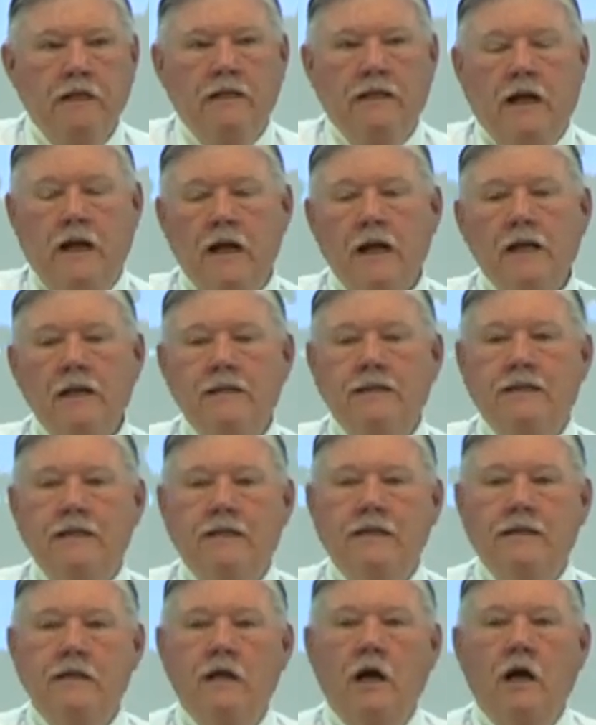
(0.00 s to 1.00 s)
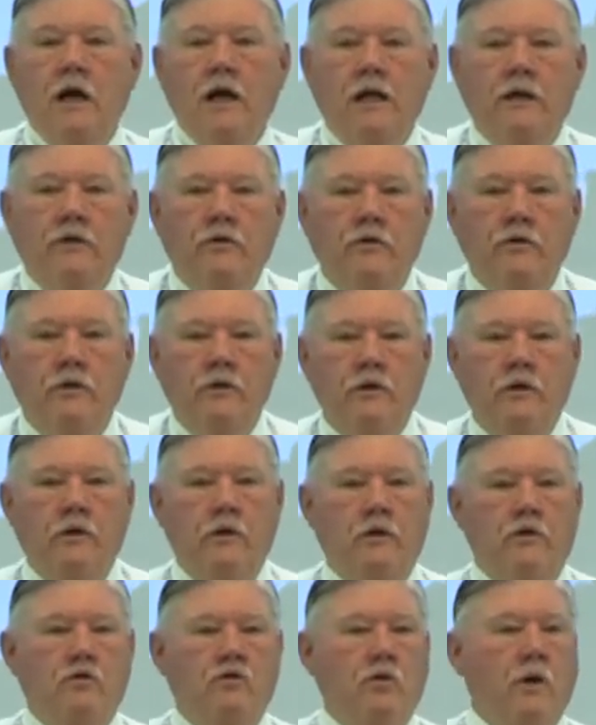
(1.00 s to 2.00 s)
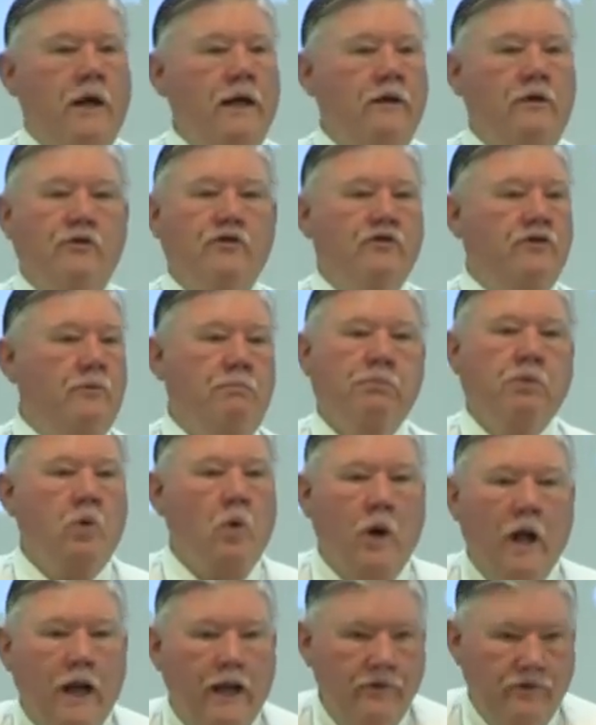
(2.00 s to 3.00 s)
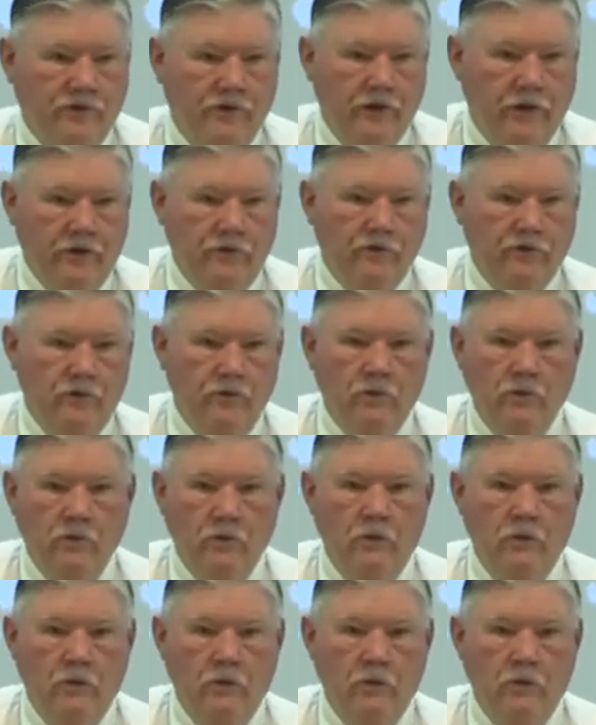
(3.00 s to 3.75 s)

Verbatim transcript: God did not try to surprise us